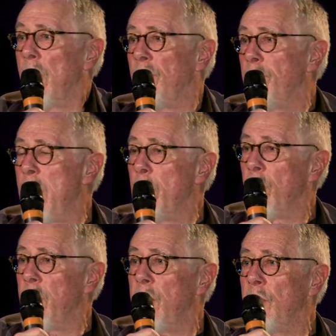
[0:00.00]
of
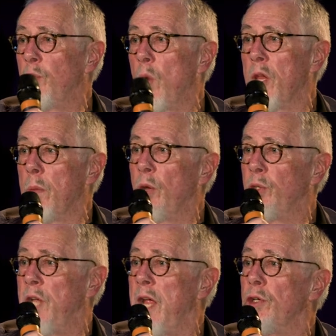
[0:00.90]
memory is one of the
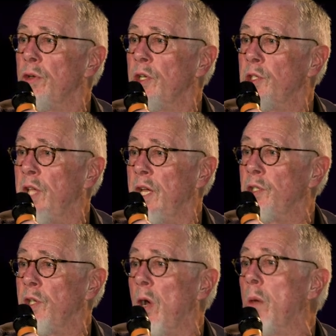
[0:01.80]
most dangerous
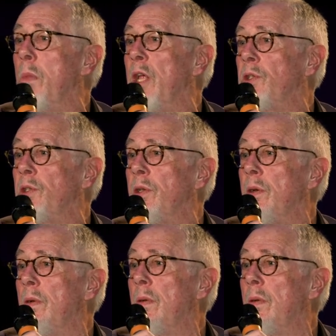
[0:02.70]
things in our midst.